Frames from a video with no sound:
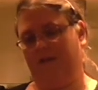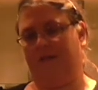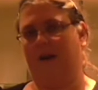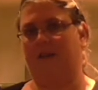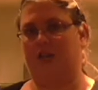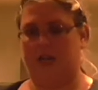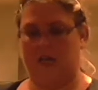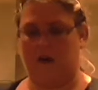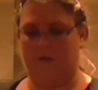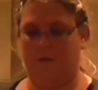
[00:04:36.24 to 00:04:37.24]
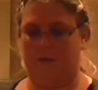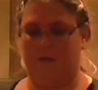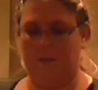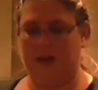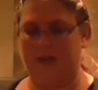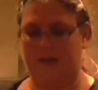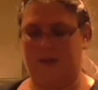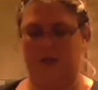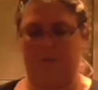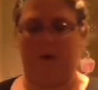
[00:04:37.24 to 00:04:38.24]
I like to check after 50 minutes,
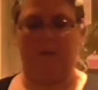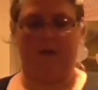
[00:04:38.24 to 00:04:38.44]
just pop